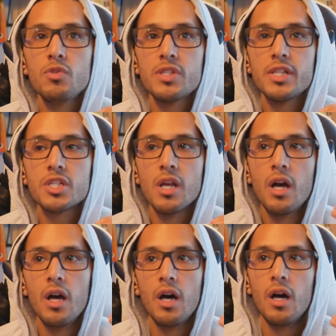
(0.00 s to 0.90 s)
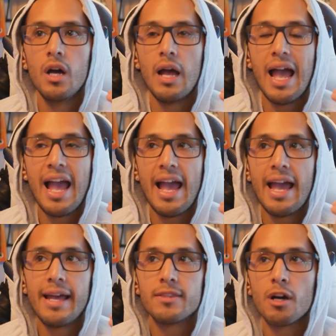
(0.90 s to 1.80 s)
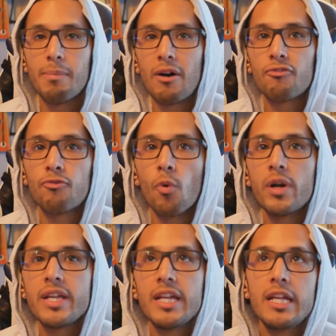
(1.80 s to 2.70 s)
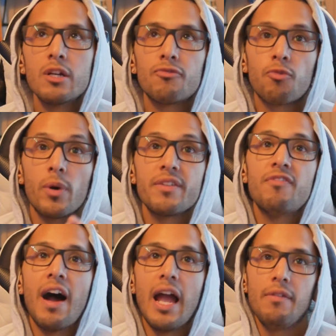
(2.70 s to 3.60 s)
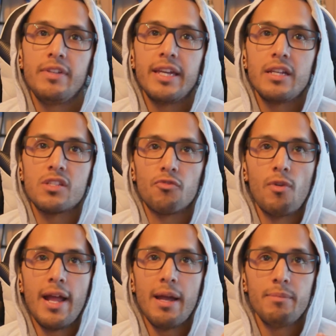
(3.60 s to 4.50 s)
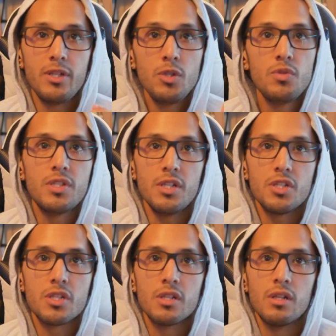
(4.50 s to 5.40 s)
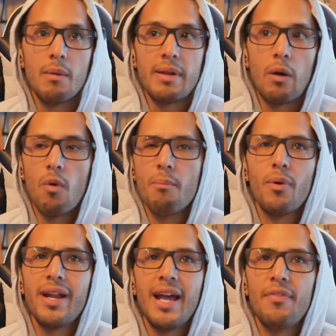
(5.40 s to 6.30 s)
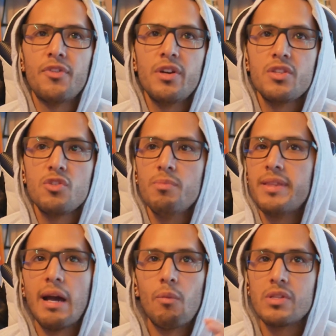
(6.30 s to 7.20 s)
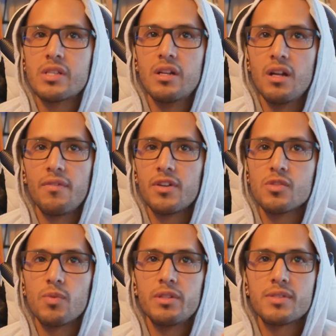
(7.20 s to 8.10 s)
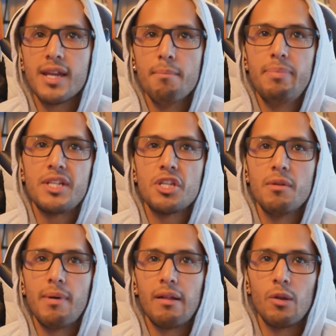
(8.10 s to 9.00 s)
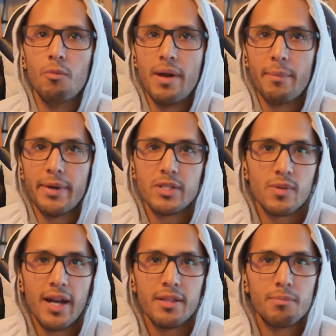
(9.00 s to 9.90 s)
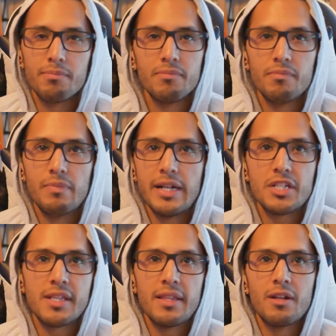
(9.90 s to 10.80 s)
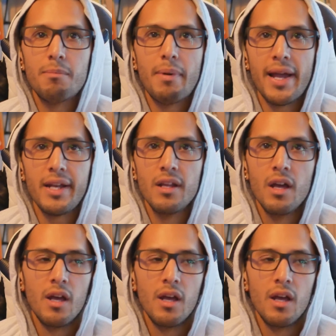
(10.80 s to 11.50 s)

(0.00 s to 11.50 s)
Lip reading: usage. and about 40 to 45 gigs of RAM usage. I mean, at one point I had 32, but that wasn't enough because Windows kept bitching about low memory, so I just ended up buying